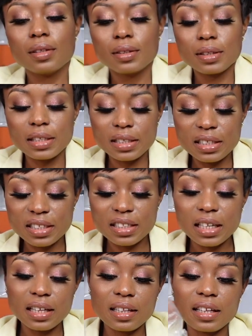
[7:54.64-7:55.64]
this is
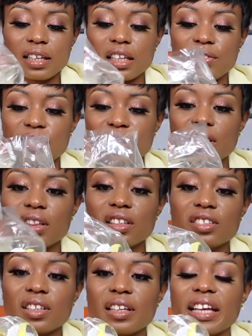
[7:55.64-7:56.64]
kind of like giving you
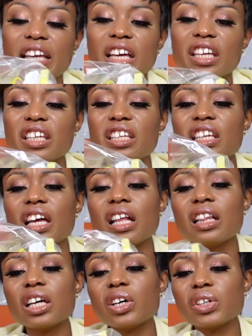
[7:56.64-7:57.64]
sort of like a
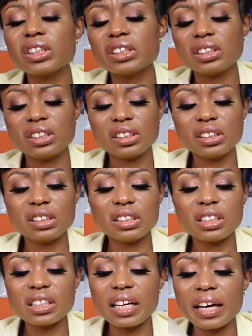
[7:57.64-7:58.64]

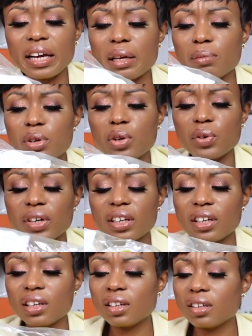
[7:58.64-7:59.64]
yellowish lime
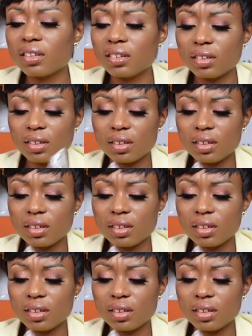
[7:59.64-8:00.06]
green.